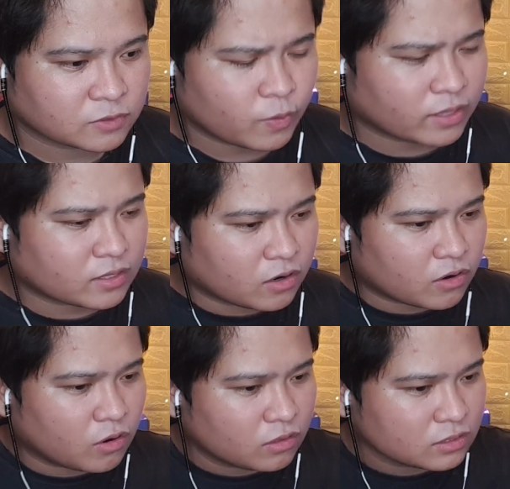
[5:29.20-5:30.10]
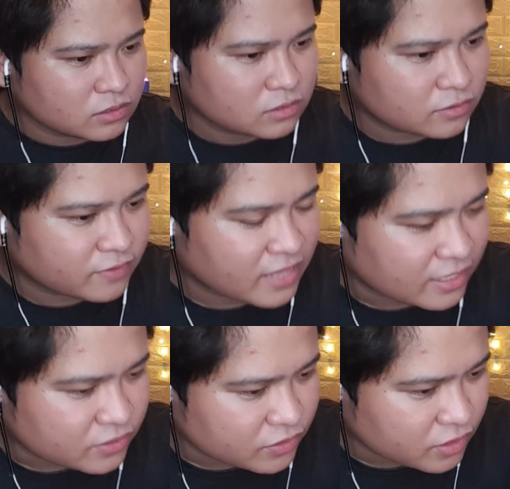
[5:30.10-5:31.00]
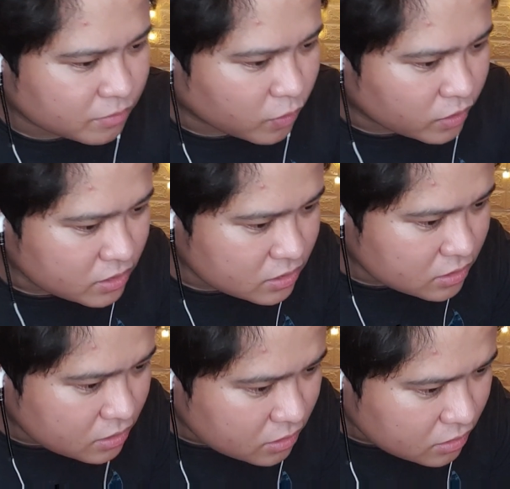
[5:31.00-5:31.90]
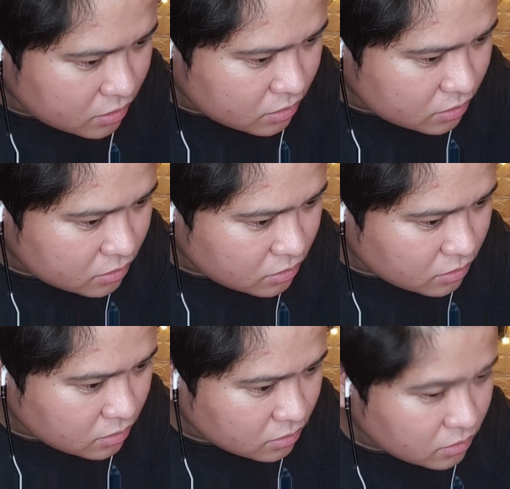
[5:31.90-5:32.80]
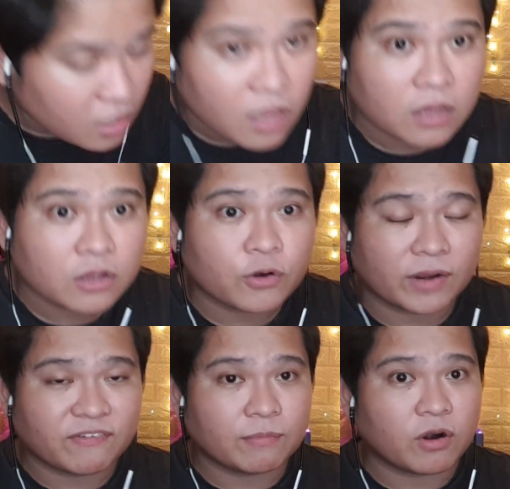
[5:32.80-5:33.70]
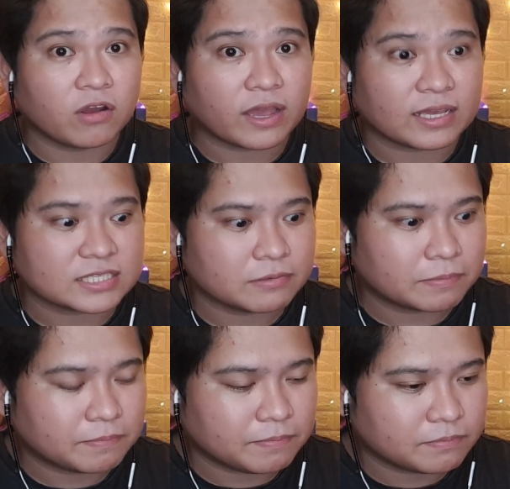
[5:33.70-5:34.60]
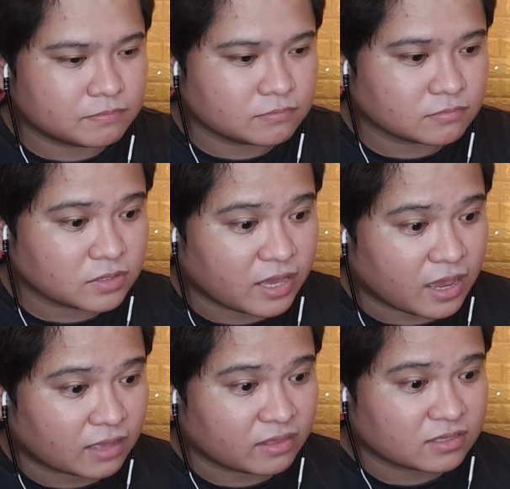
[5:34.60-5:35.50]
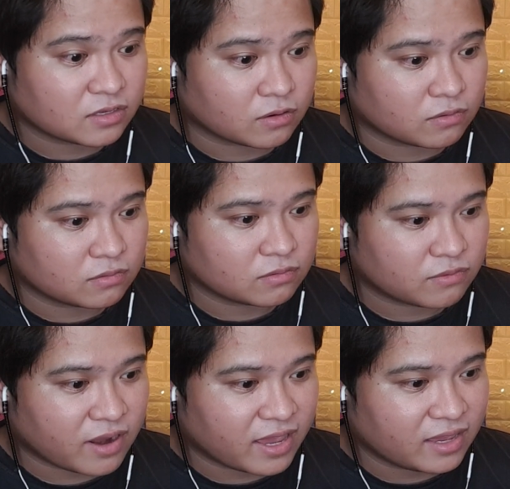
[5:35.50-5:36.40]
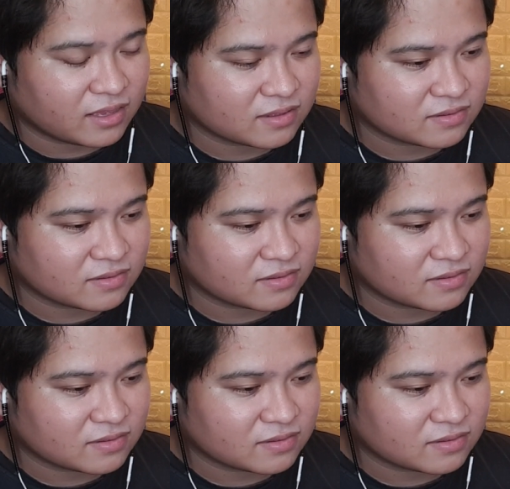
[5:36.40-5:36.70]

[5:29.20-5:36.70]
Wait, are all the dancers are boys? Correct if I'm wrong, guys. But yeah, I think so, right?